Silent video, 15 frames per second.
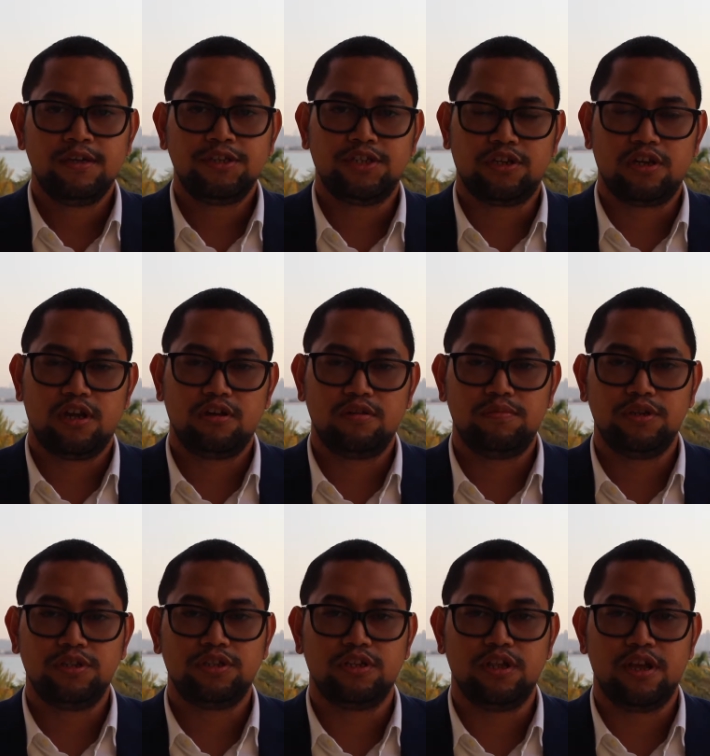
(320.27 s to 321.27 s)
Chicago
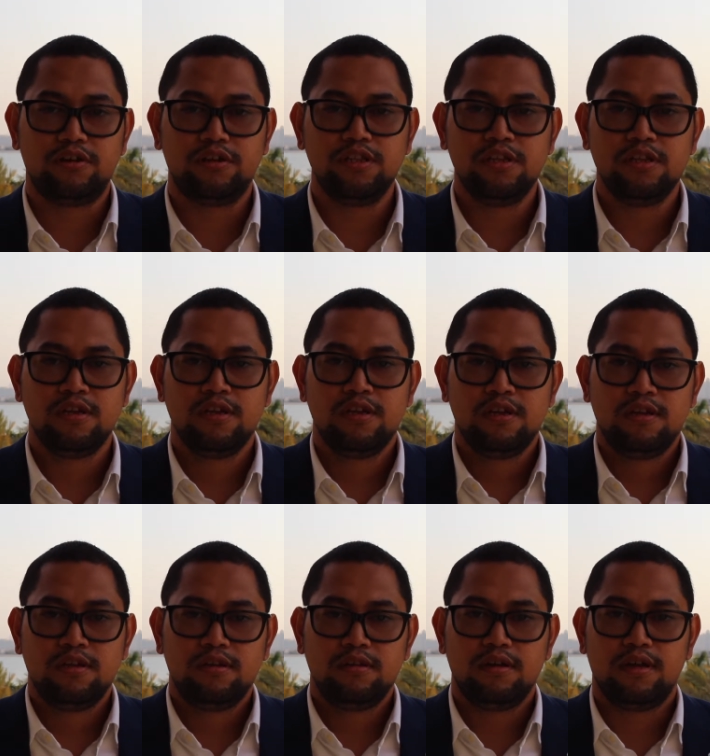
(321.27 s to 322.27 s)
Bridge and Iron.
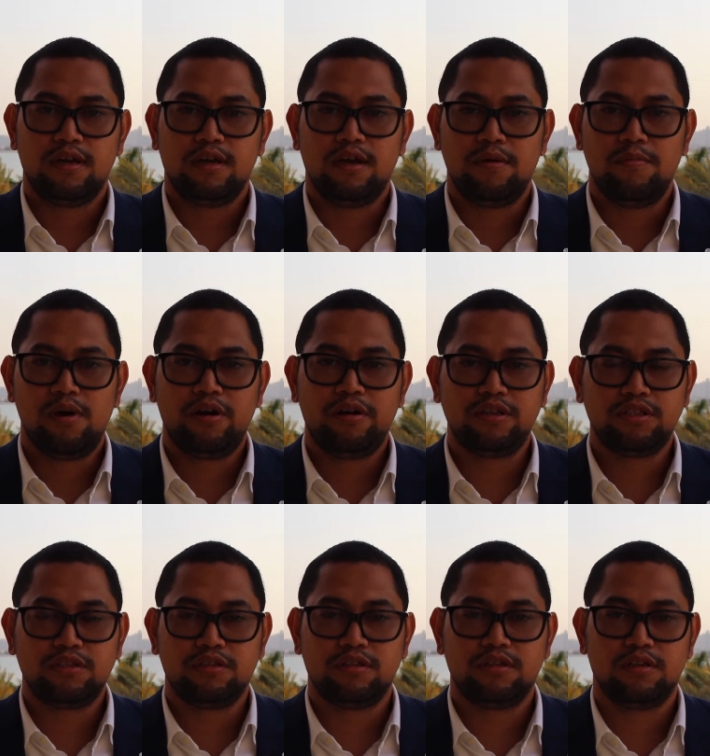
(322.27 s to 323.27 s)
Uh, Amar
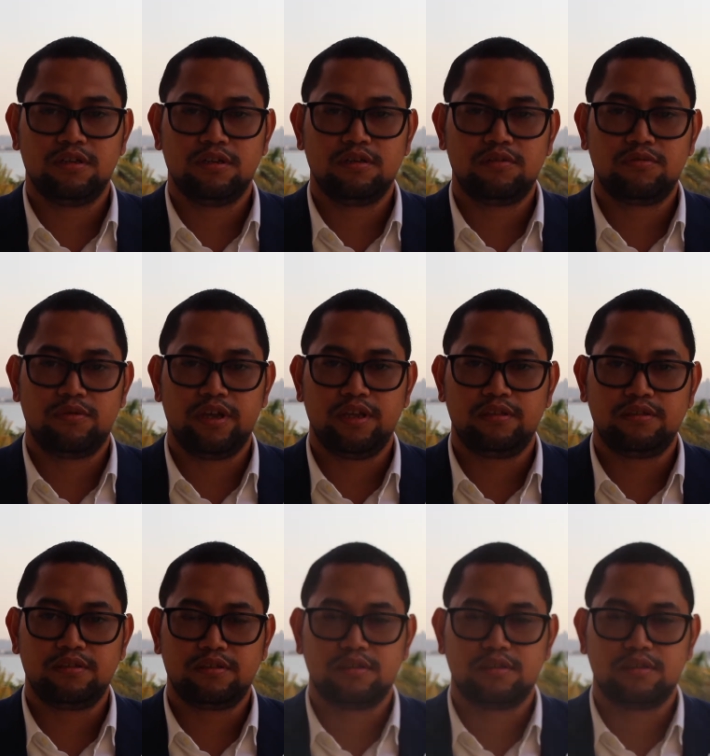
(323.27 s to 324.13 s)
is a great,